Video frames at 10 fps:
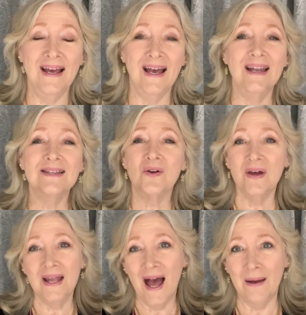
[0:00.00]
And it's
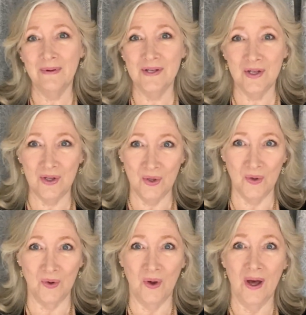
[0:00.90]
going to happen to
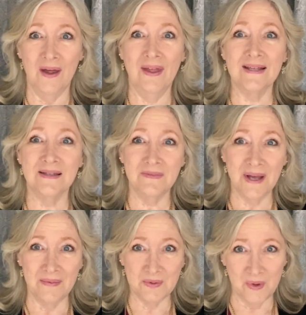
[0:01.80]
you that
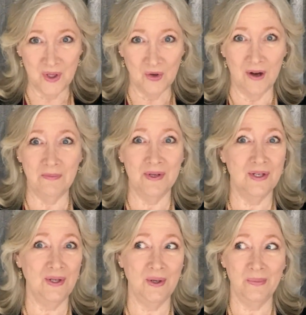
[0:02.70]
sometimes when you crimp a
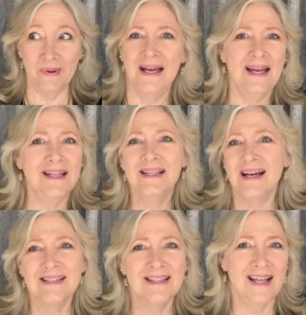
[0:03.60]
tube, it
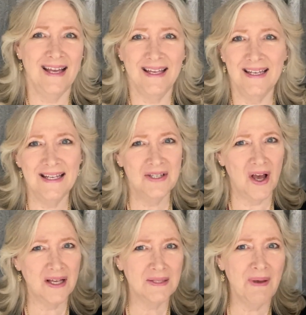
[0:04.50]
doesn't like it. It
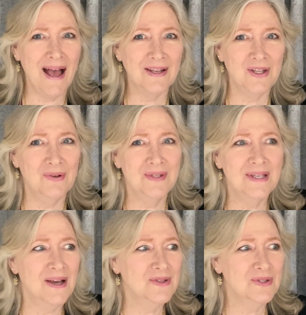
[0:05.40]
talks back to you and
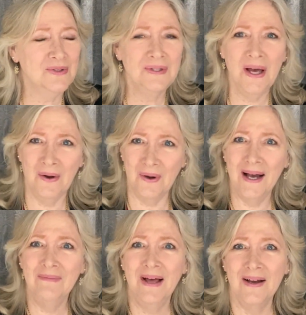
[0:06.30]
tells you, no,
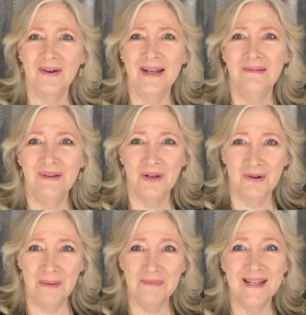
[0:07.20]
I'm not going to be
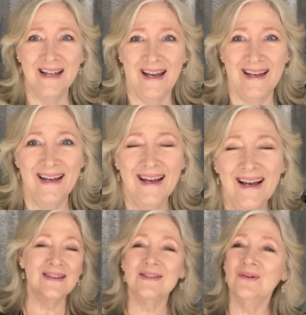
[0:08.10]
crimped today.
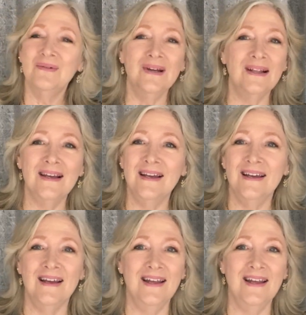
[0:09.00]
So really,